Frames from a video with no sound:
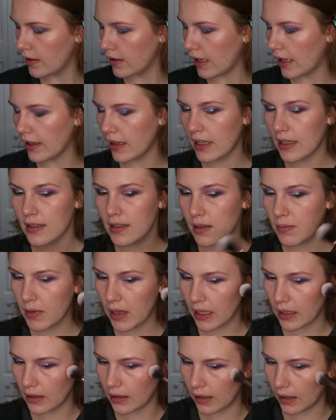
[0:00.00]
I think some
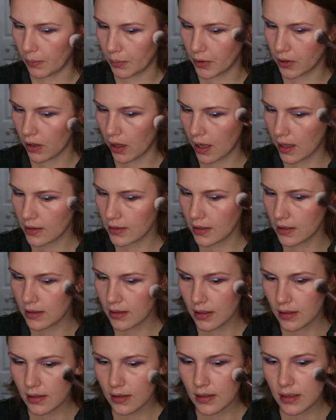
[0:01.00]
like lip glosses
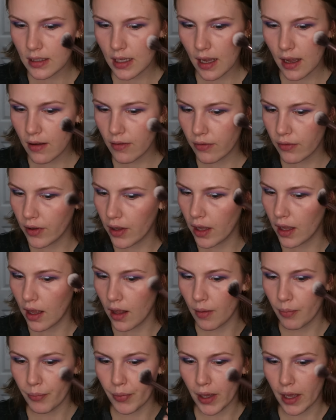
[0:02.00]
and stuff,
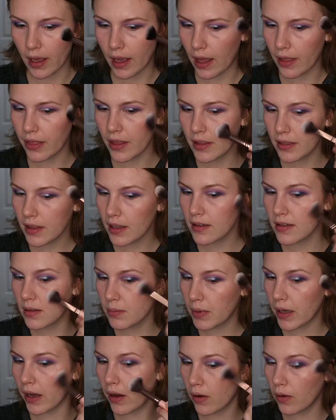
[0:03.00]
but I think that's
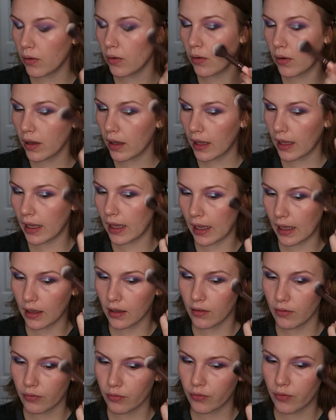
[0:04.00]
about
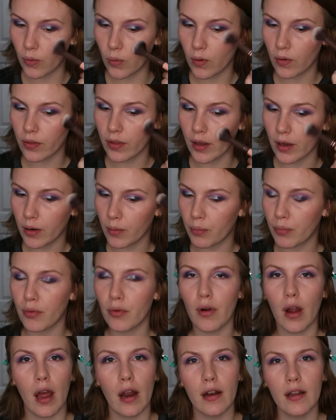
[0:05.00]
it for their
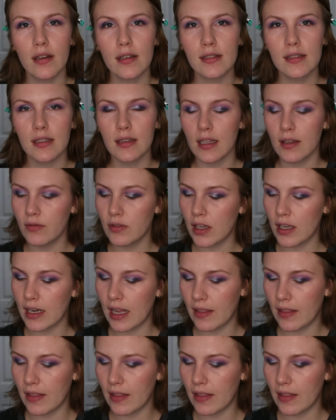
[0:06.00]
products that they've done.